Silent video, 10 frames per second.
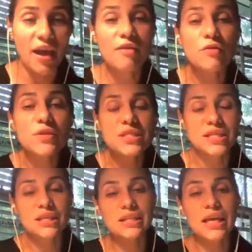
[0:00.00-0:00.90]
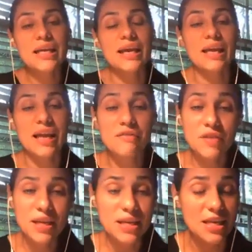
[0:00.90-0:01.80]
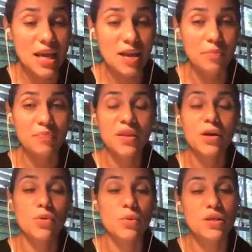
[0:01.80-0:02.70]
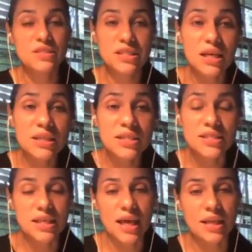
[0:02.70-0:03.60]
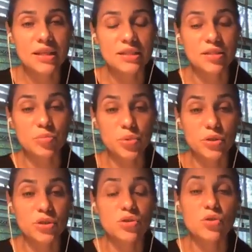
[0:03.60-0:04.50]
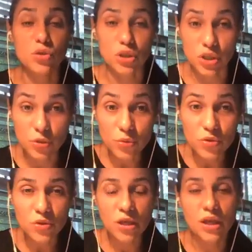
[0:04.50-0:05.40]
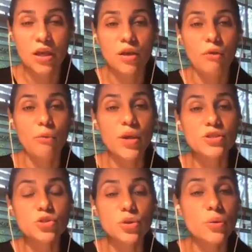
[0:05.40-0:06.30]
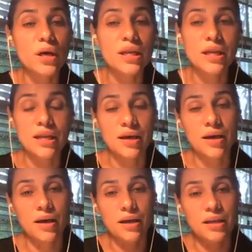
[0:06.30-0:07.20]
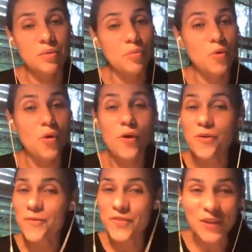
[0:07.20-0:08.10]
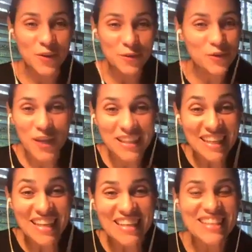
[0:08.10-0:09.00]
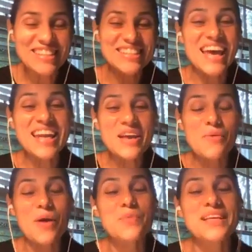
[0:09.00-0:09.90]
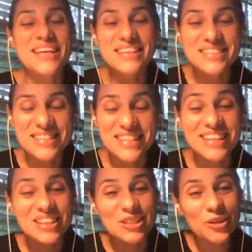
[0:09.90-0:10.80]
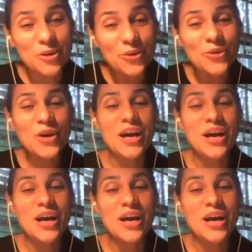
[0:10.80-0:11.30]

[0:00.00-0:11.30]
Every Sunday, 11 a.m., we're studying together the book Good News. We do it in a, in a more you know friendly setting where we can see you